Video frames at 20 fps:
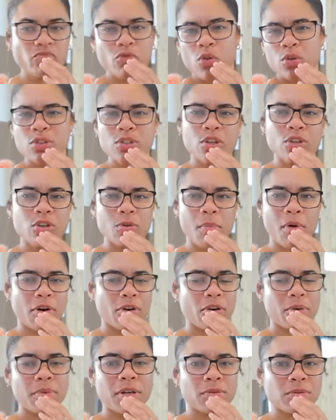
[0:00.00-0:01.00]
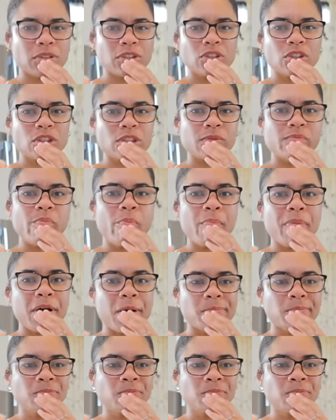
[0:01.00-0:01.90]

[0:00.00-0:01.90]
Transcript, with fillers: or show you tomorrow. I'm not really sure, but